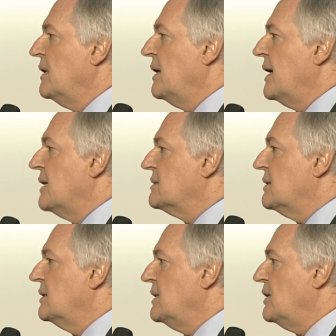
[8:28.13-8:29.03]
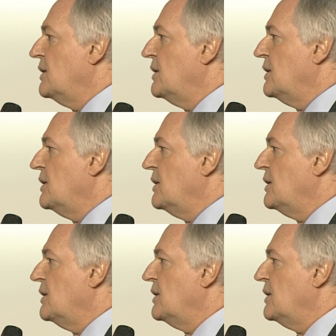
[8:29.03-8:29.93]
And the
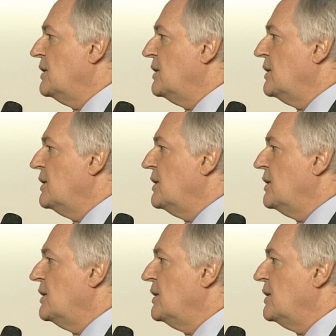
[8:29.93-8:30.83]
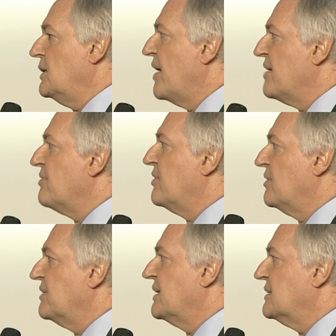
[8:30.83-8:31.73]
urbanization, obviously, is a key driver
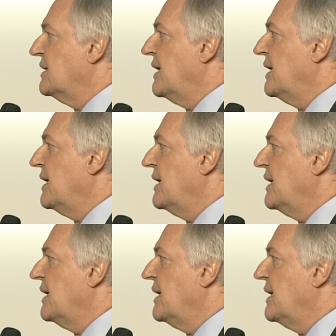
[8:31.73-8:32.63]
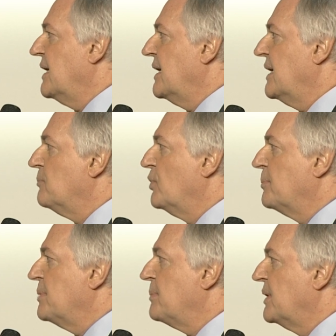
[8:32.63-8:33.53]
of that. You get 190 million
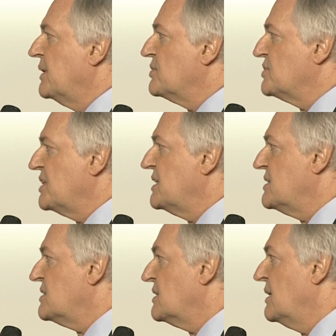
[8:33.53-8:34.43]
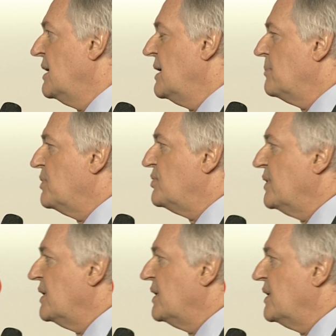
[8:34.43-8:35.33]
more people into cities
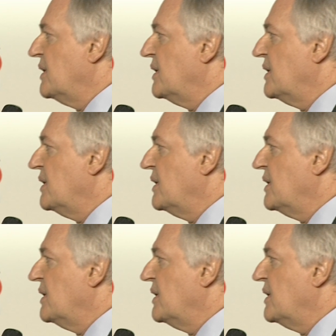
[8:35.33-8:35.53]
between now and